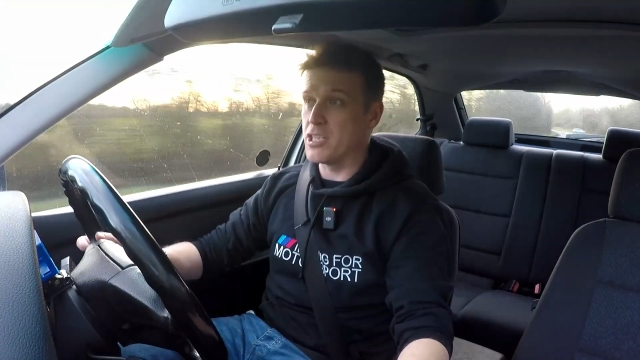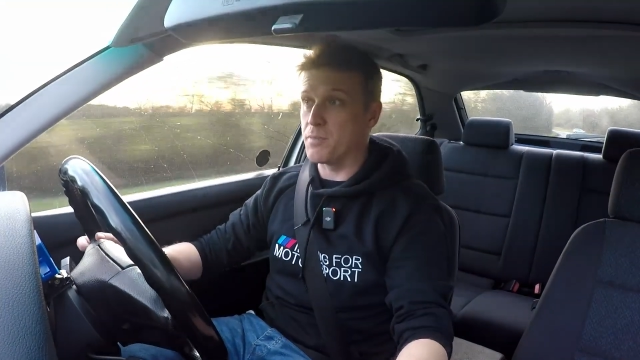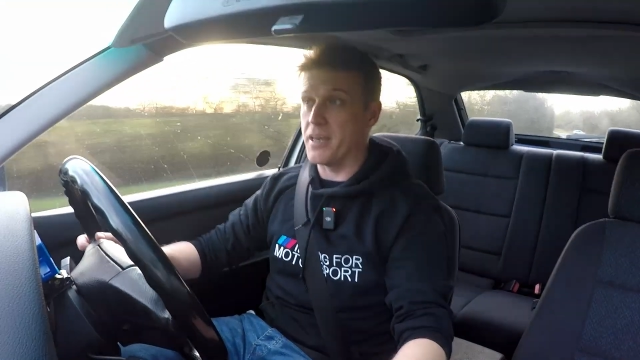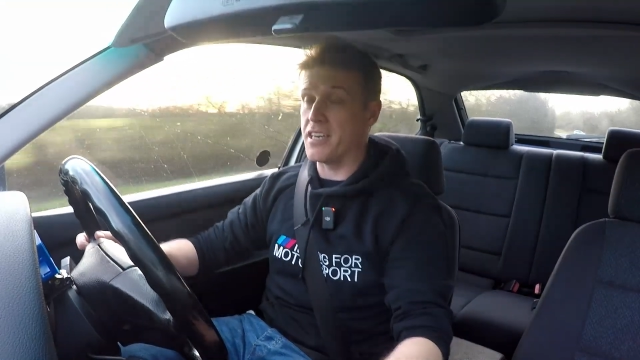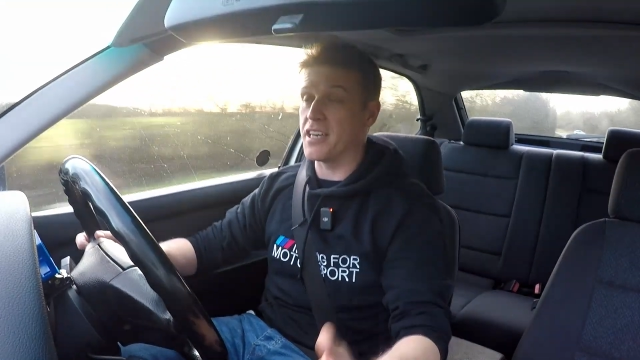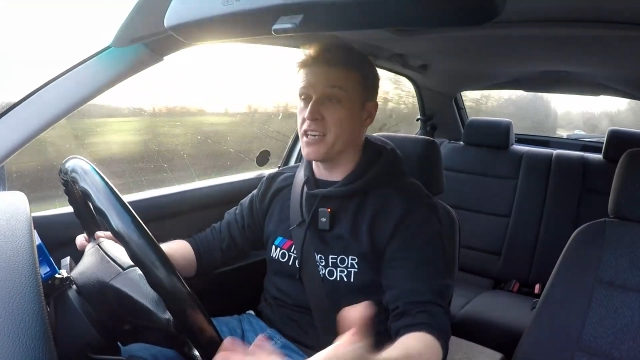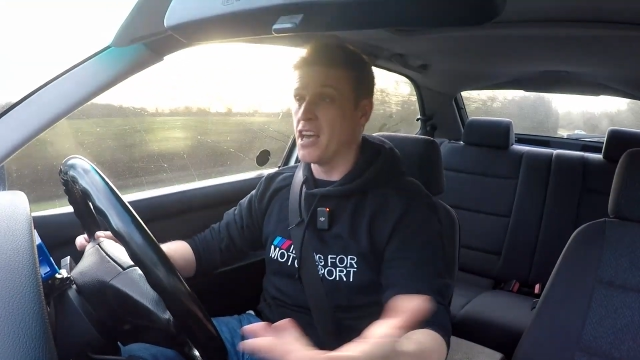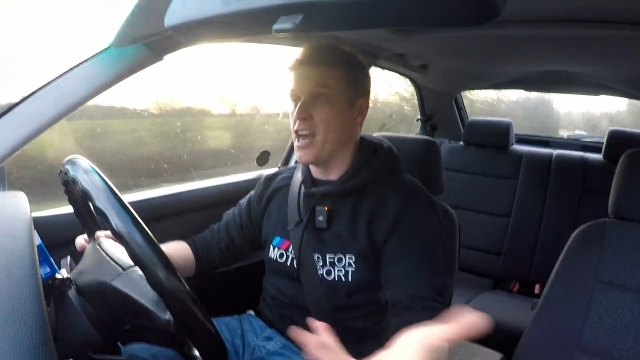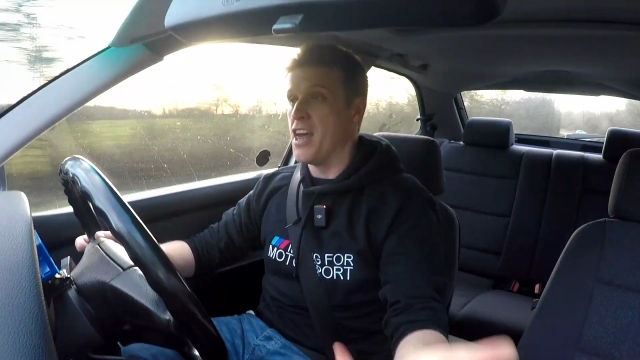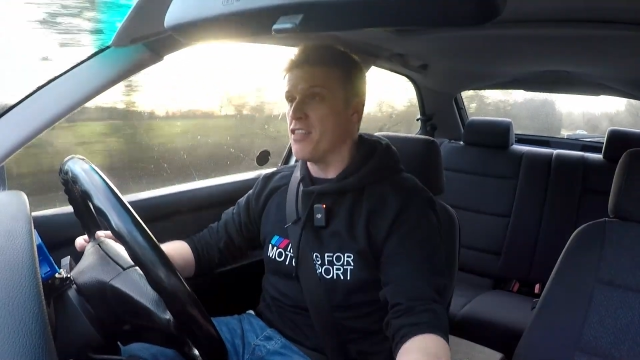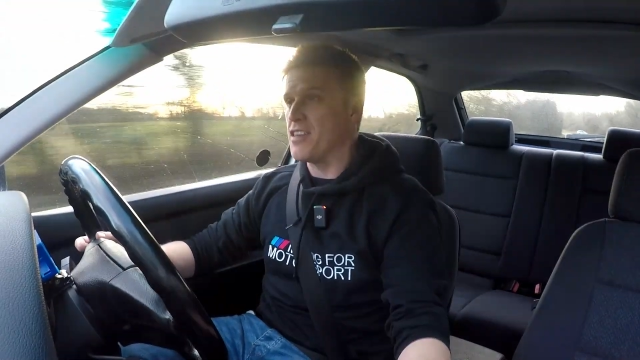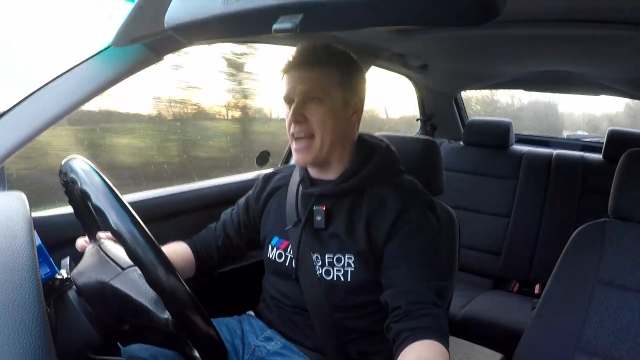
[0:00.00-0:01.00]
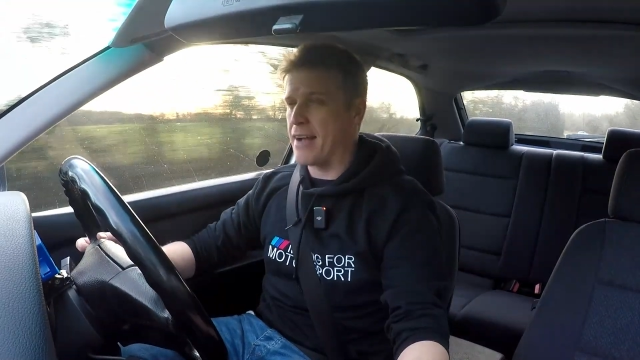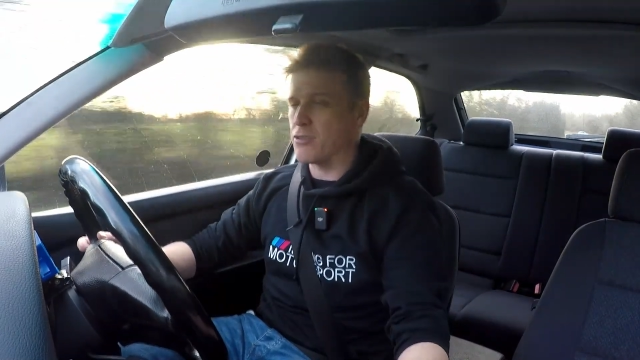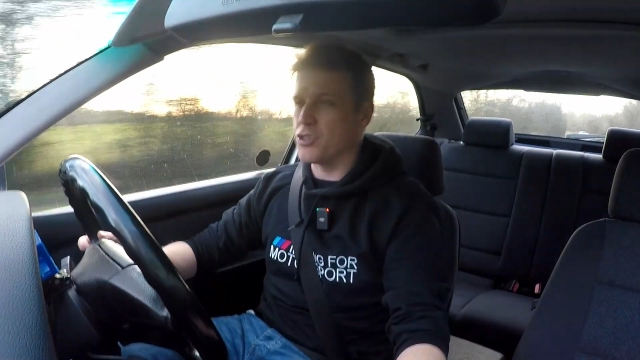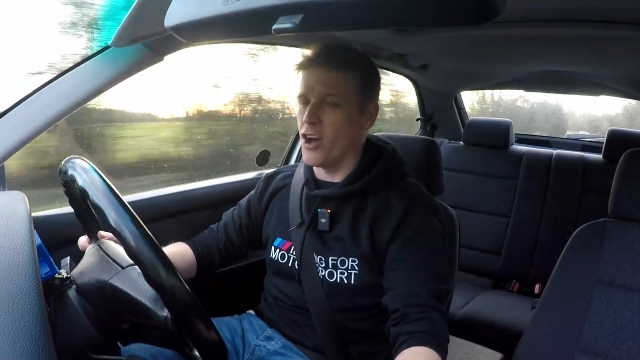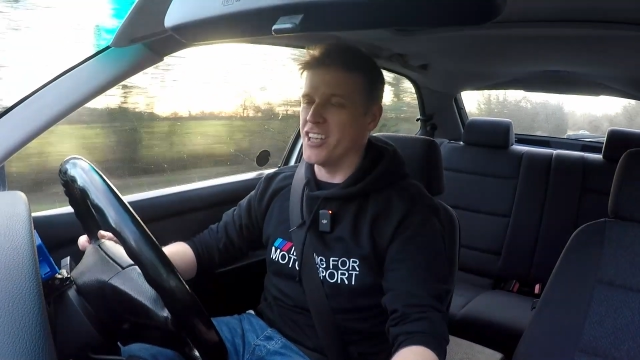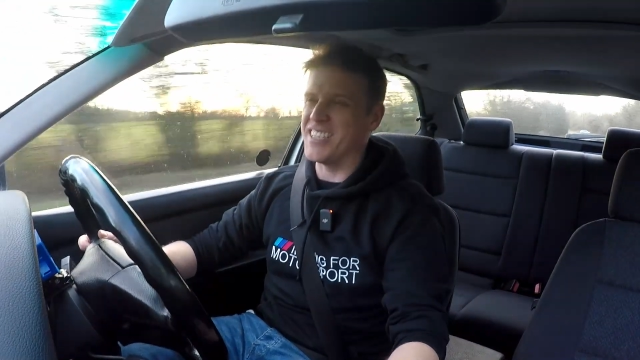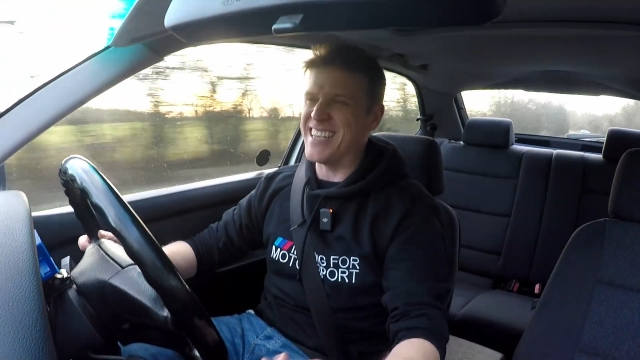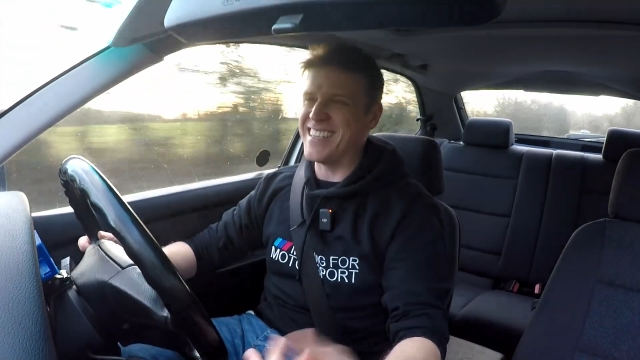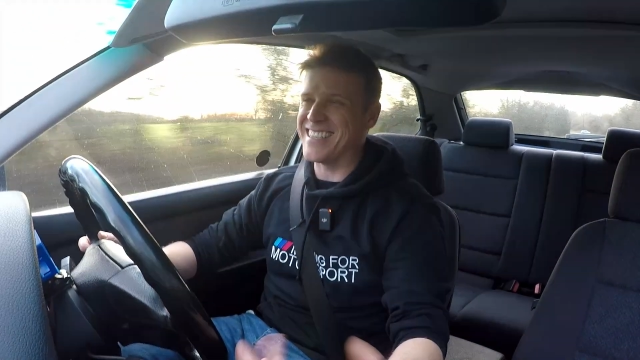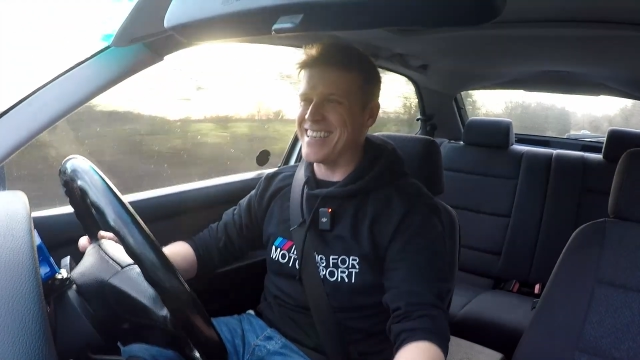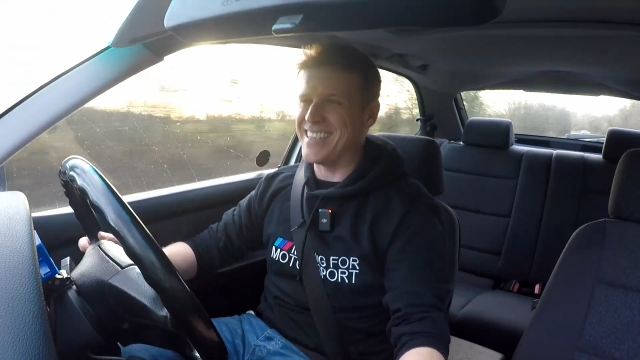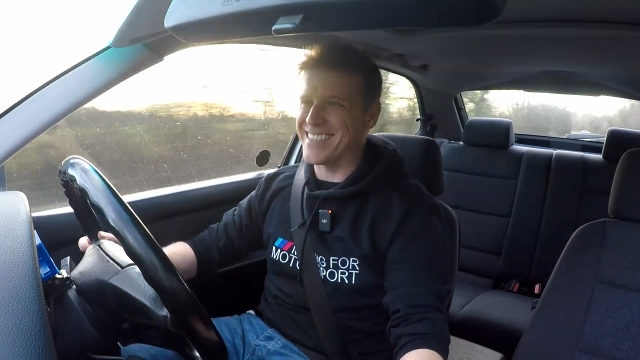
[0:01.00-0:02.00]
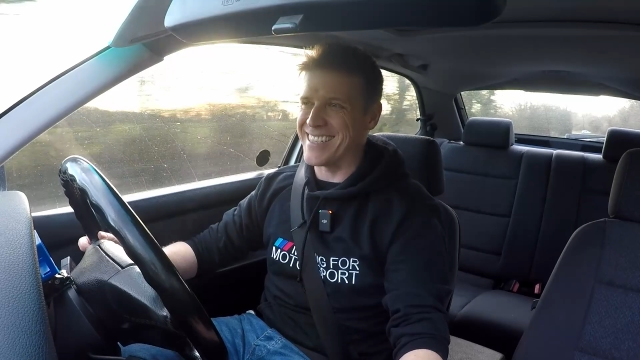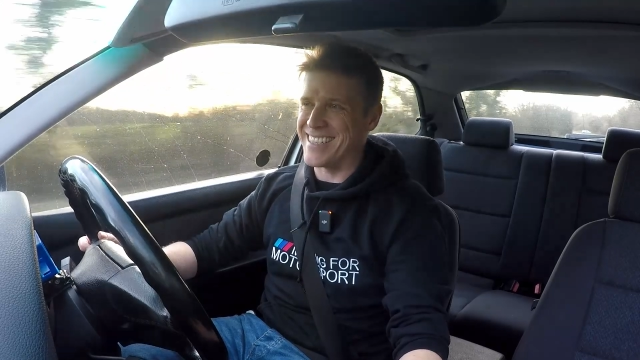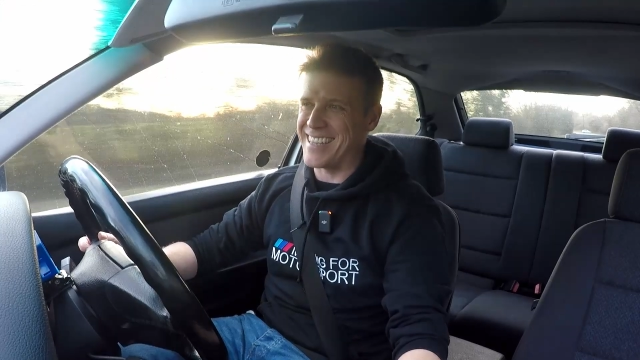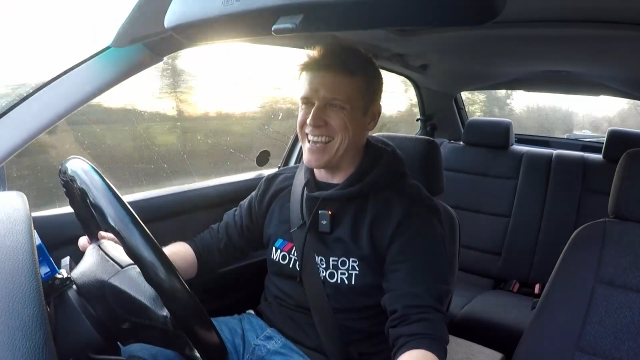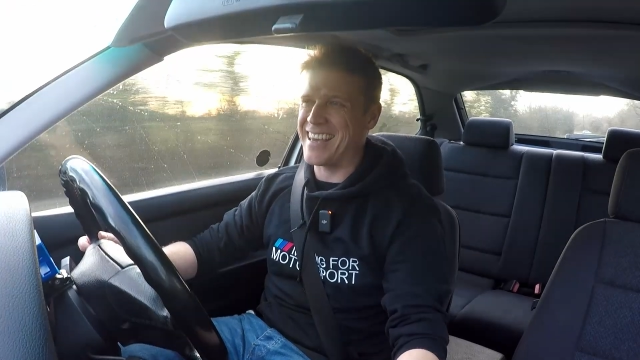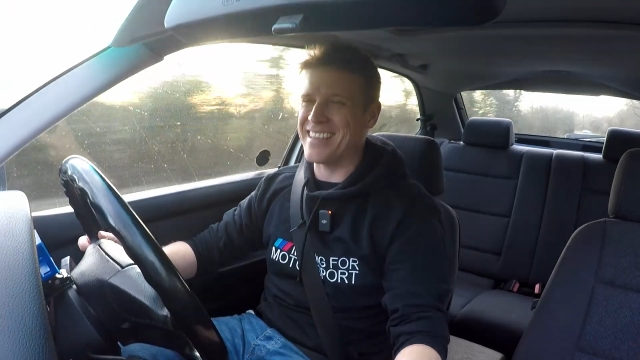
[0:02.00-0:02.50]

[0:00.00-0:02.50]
speaking, the outside's in decent nick.